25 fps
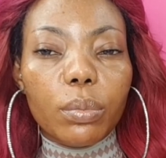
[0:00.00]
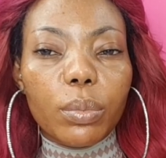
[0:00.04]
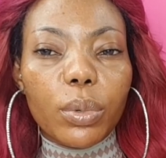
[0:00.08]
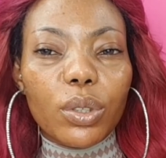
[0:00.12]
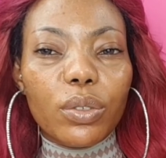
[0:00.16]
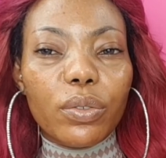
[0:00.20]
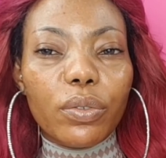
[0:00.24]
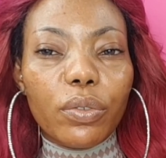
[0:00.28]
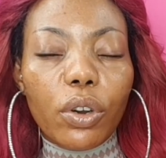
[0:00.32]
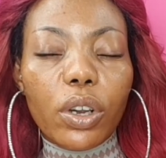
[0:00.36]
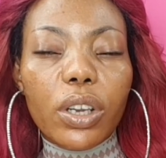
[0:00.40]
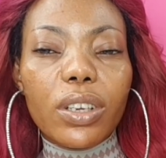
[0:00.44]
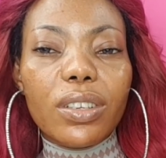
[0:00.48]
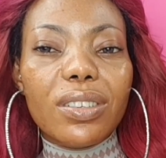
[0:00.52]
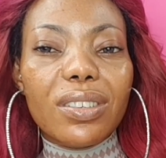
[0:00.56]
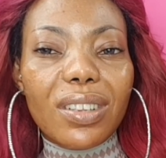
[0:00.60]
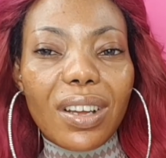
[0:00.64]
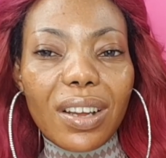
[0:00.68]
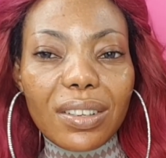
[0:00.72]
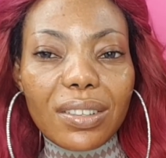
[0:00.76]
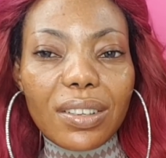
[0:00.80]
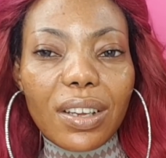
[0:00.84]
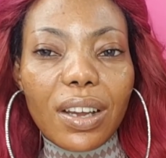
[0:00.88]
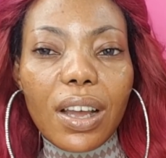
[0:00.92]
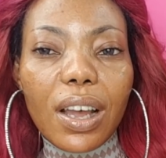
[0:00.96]
But for a
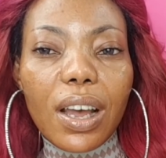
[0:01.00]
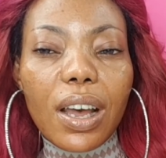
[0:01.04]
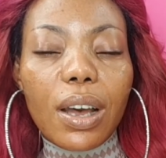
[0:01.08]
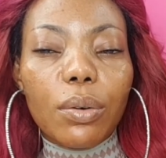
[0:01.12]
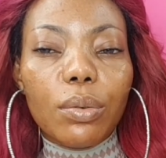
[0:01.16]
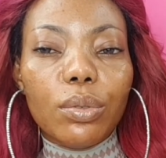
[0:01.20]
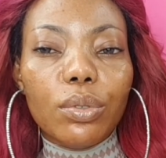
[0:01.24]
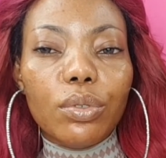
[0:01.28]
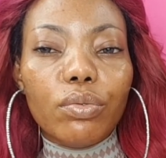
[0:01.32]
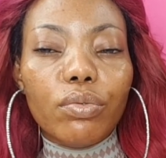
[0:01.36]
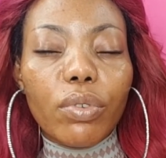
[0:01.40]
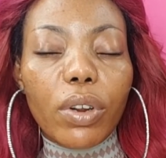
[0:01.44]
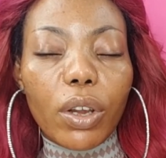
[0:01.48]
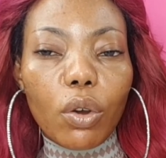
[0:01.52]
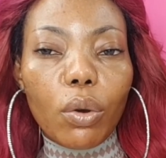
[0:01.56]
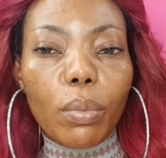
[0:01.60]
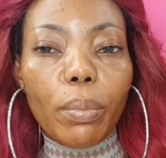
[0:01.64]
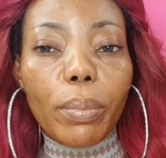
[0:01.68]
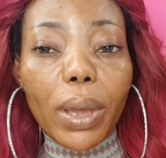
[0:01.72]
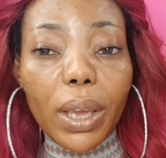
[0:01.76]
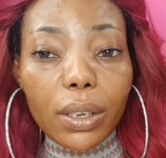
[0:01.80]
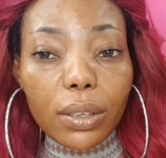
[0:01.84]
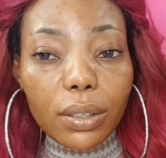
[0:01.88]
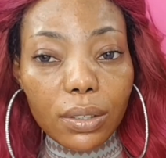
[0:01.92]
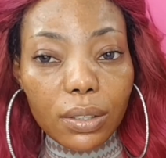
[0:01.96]
starter, I would
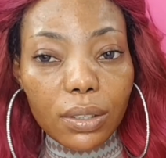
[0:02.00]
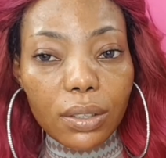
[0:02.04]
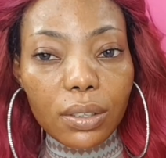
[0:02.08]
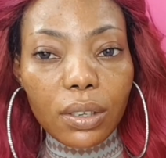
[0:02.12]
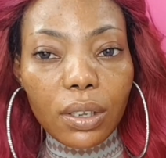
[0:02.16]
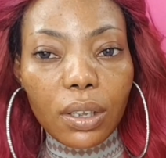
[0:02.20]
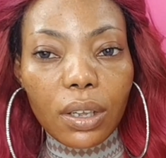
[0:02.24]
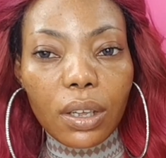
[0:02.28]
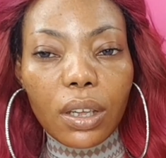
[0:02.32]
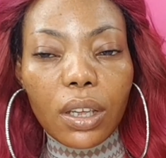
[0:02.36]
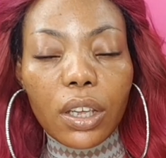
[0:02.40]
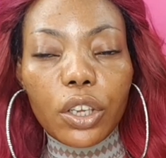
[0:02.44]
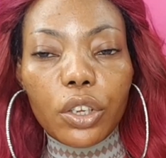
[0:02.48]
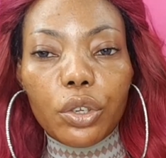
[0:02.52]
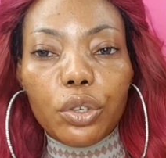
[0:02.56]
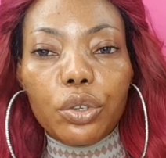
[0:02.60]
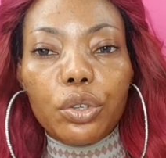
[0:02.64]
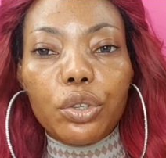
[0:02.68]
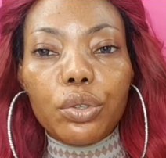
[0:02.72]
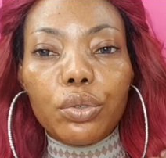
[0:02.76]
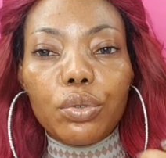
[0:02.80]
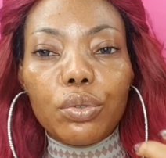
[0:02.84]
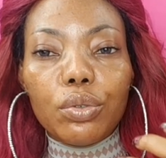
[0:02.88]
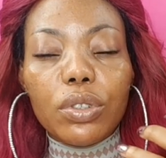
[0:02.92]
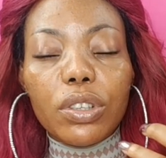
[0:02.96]
recommend you
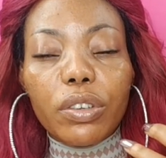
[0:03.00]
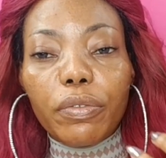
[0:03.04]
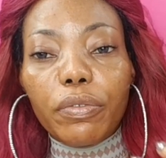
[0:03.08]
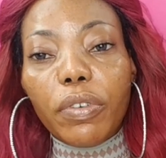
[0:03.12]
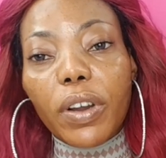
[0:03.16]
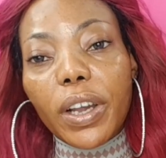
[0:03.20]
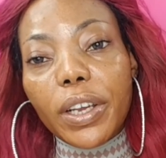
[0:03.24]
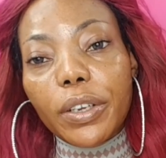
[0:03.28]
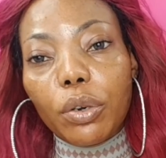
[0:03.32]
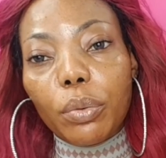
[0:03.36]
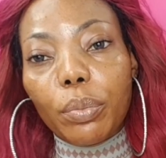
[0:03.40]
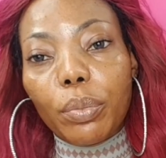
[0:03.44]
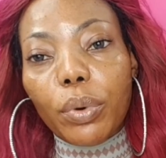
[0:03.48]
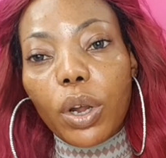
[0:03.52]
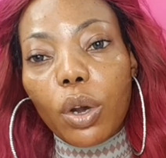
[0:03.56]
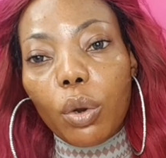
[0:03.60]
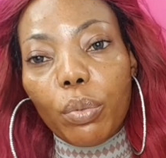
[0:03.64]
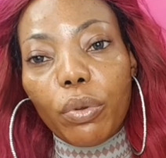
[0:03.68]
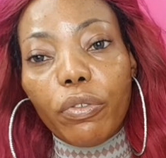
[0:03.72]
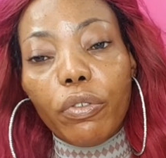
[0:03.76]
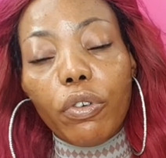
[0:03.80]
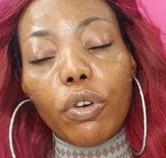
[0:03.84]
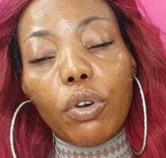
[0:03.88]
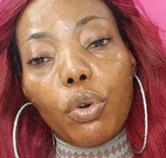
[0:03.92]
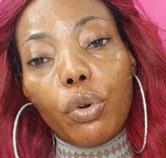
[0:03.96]
should define your brow
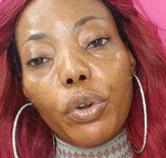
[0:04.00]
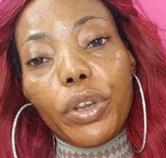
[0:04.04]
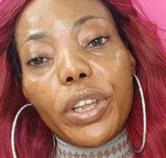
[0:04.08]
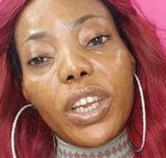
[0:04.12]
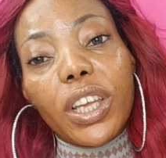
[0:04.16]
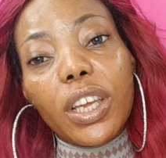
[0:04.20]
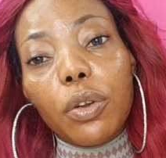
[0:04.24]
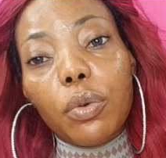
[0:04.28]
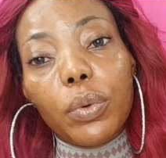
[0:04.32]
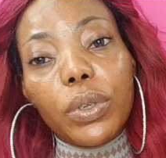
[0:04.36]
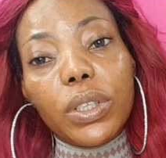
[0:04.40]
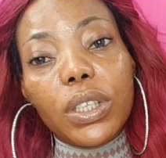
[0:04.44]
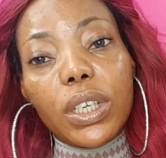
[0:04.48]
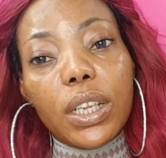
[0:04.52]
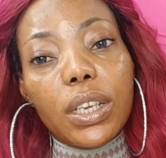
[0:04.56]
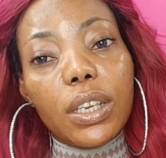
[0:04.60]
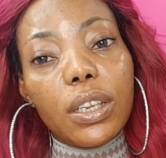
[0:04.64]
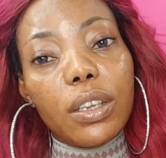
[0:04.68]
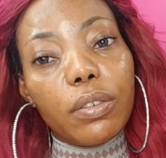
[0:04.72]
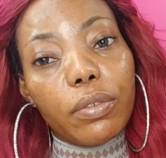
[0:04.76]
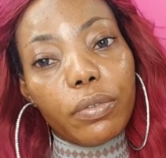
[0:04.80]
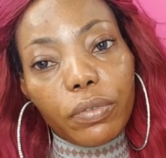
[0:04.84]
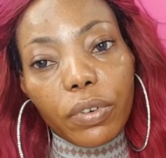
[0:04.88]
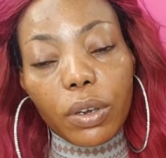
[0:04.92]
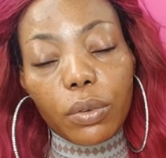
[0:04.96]
before going in with
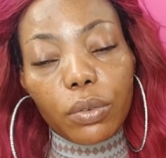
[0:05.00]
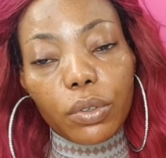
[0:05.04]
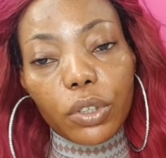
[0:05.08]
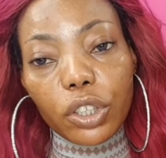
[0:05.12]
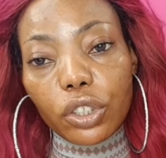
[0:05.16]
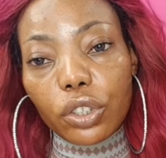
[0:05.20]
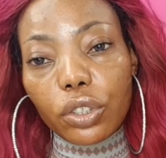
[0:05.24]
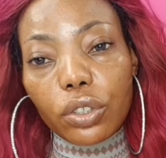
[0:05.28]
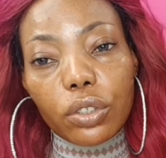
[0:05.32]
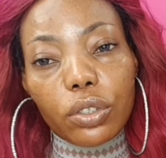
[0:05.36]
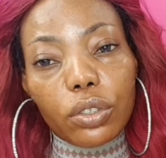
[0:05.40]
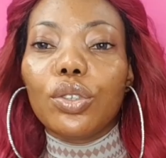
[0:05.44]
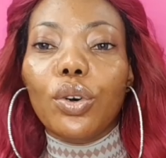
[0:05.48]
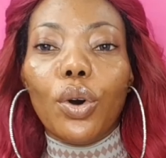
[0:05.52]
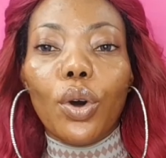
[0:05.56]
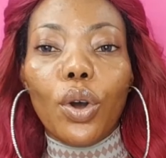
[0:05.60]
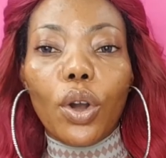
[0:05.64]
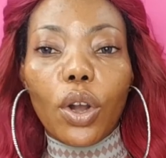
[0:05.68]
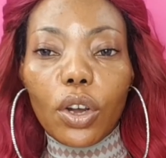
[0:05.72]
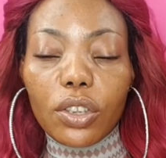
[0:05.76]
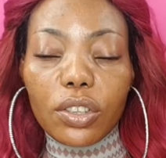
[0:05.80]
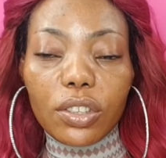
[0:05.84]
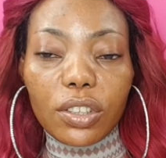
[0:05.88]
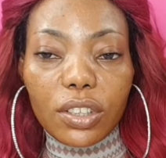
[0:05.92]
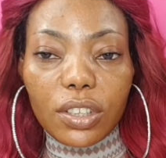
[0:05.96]
any foundation or
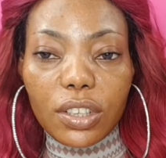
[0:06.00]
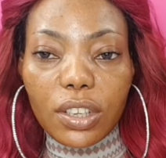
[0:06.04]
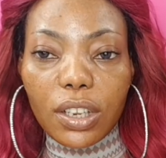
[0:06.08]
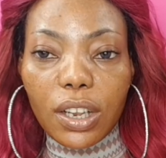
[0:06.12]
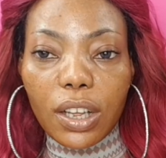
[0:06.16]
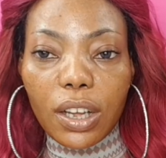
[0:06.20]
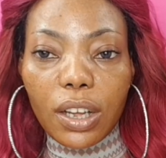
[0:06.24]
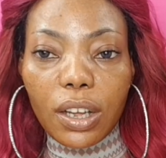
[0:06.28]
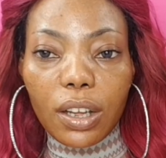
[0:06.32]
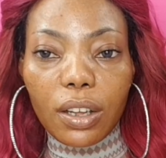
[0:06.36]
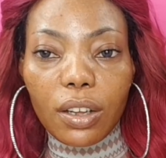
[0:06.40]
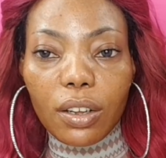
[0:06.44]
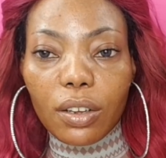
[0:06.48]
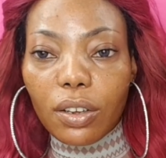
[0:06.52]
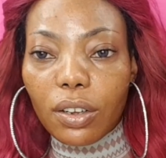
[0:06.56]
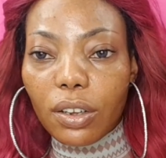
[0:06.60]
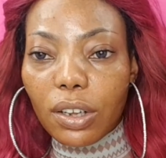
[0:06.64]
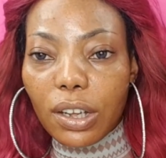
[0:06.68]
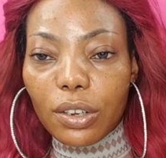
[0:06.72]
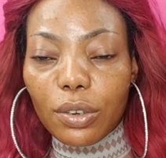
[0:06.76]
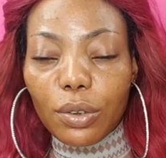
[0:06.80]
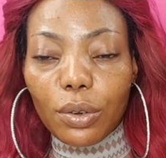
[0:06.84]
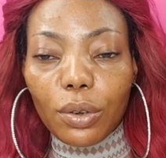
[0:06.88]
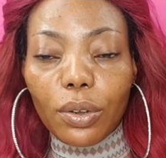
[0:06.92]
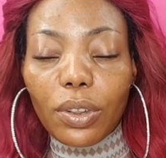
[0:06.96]
concealer
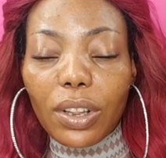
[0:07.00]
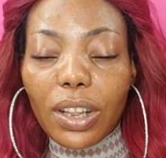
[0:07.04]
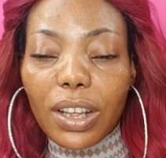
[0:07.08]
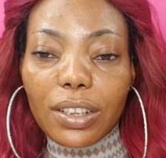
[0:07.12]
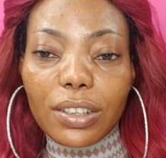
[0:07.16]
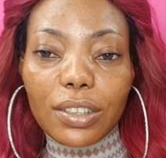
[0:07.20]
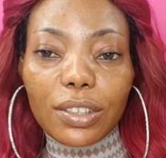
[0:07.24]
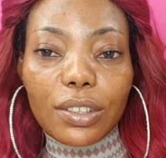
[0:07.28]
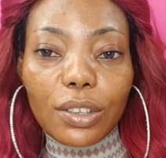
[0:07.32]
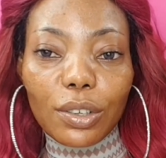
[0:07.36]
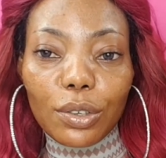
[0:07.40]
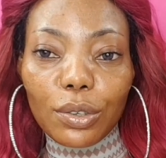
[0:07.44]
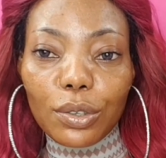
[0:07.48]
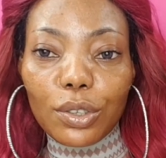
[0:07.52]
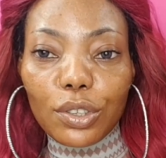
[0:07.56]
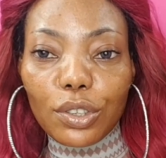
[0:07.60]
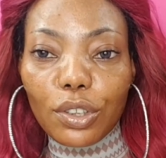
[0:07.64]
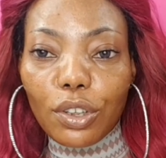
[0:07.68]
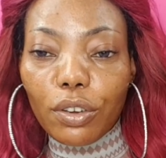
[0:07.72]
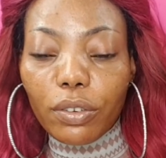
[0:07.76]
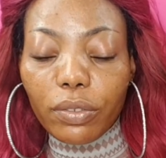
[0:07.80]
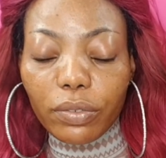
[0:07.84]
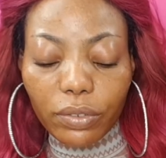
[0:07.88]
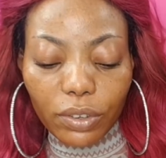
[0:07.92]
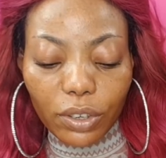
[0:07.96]
and all that good
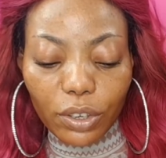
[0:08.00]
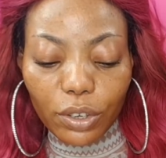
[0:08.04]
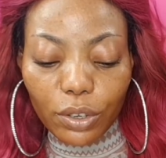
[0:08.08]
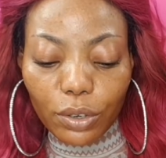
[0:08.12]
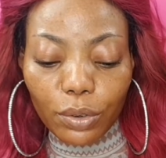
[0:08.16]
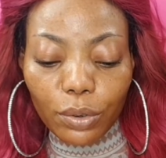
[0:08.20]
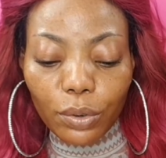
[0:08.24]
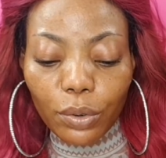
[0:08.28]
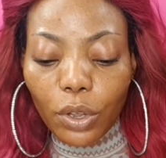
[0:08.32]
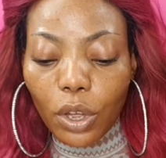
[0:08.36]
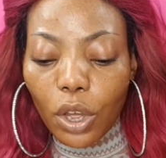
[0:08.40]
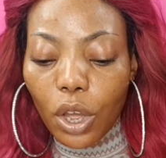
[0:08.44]
stuff, you know.